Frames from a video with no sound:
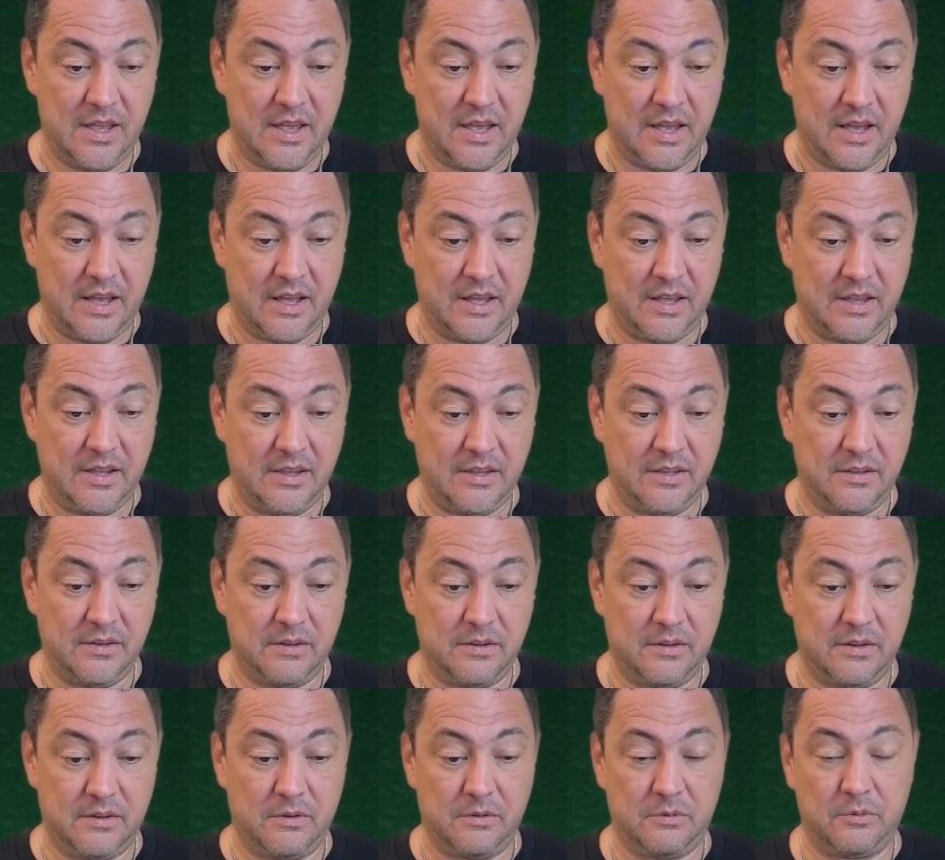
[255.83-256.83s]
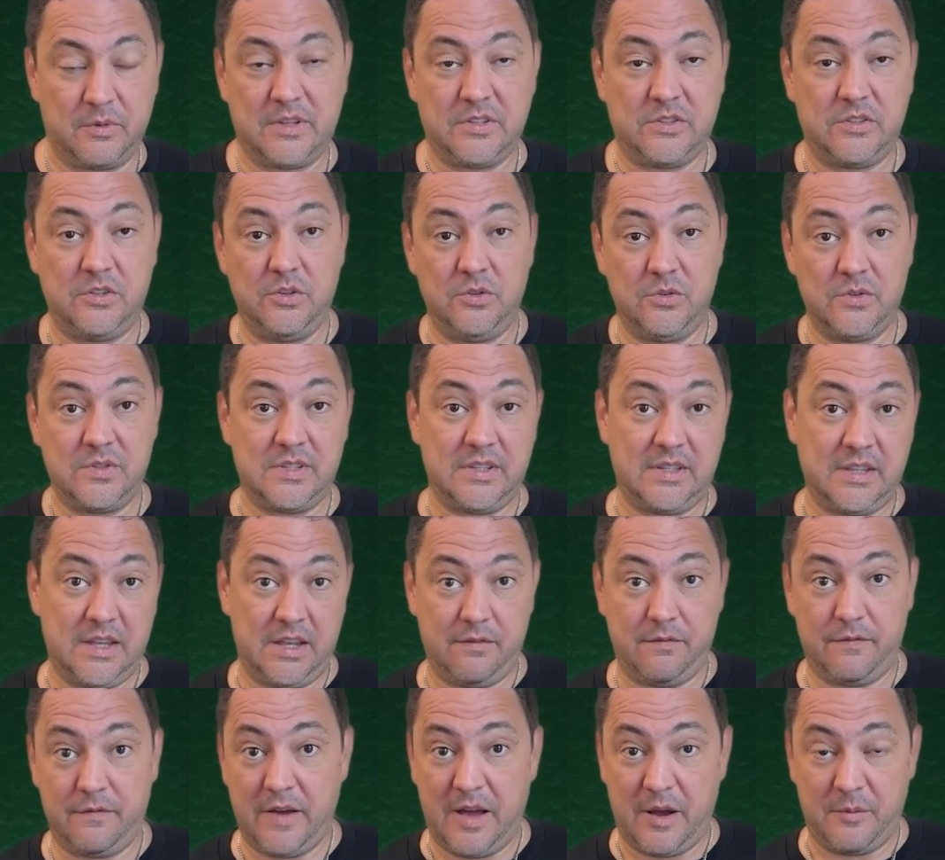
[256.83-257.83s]
I was using
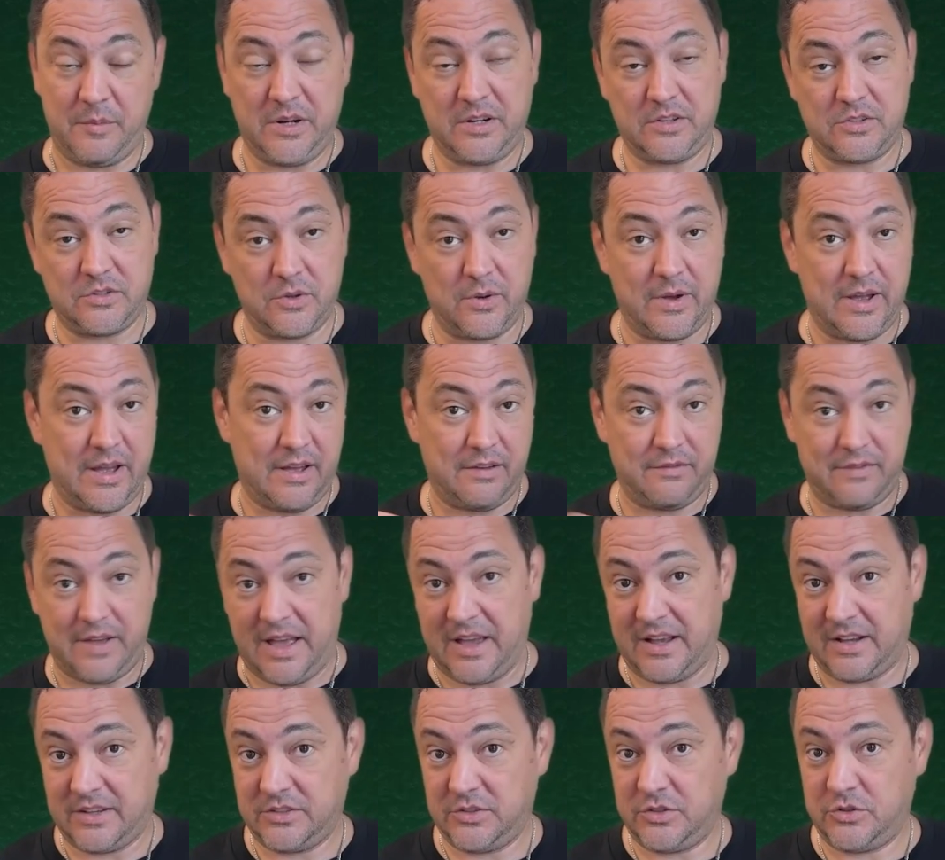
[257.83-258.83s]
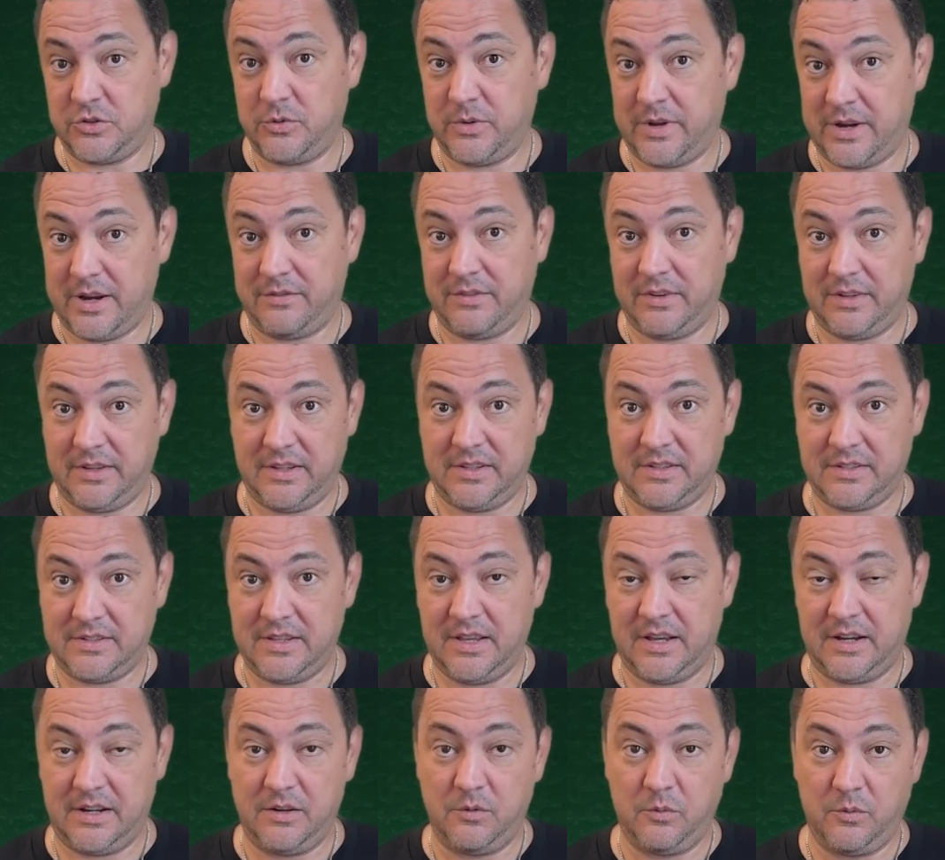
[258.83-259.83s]
in Fabric, so I have access to whatever is
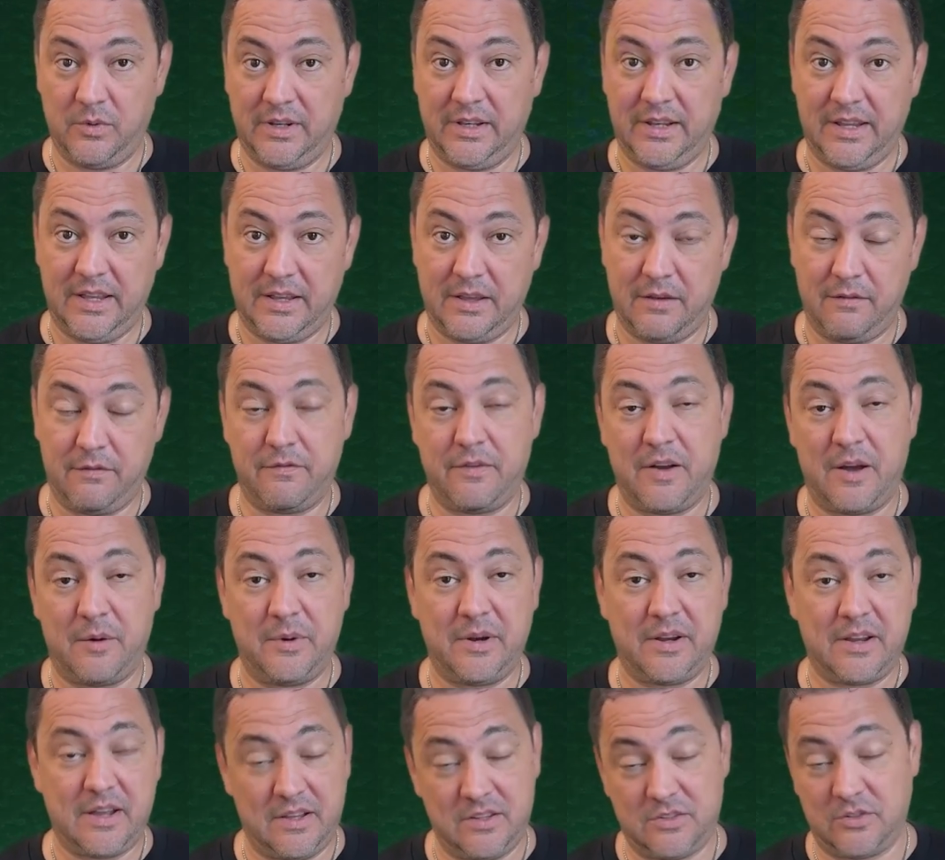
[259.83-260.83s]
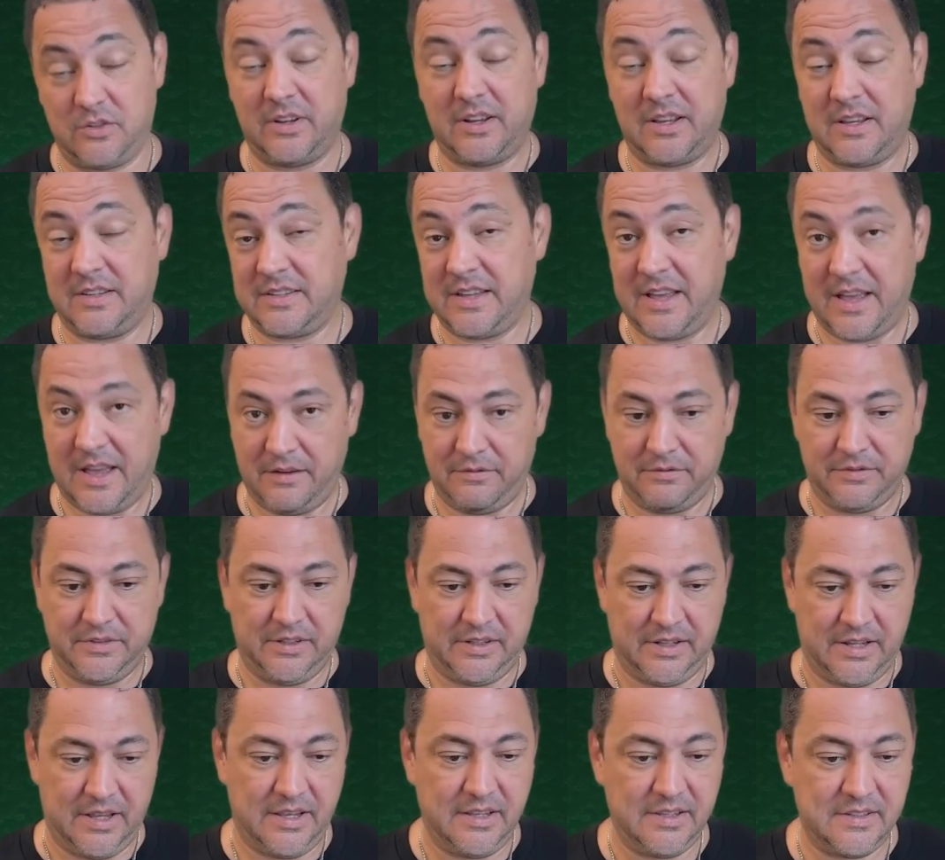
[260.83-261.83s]
there in onelake in Fabric, as long as I have the
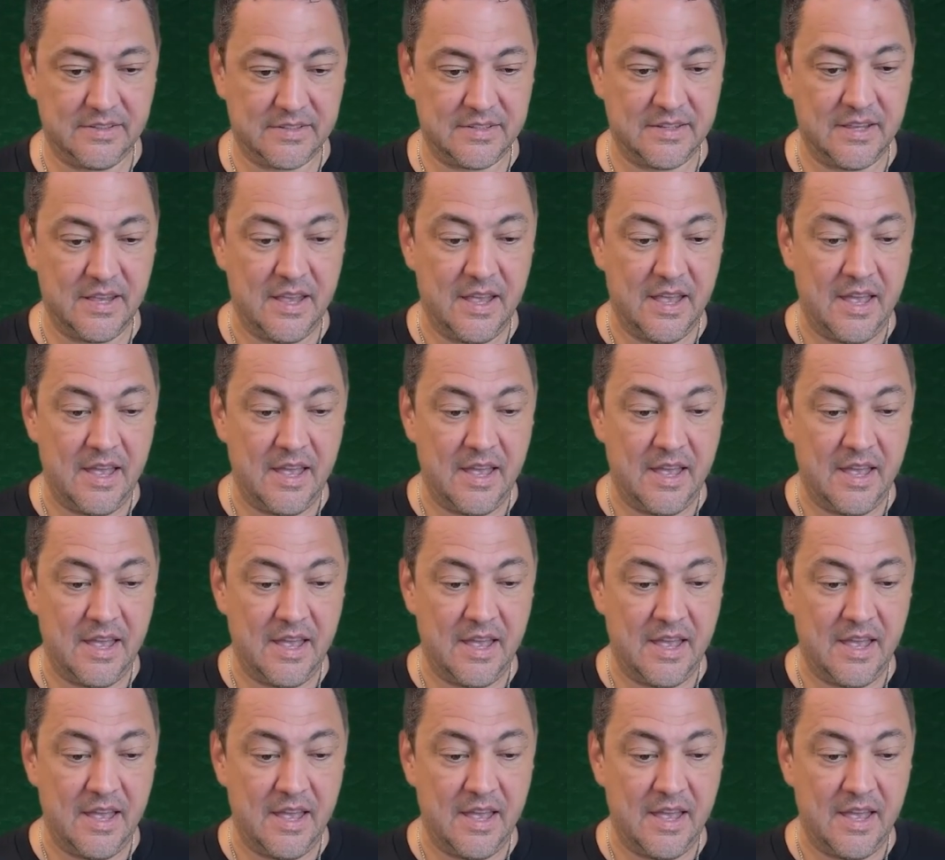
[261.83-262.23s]
links.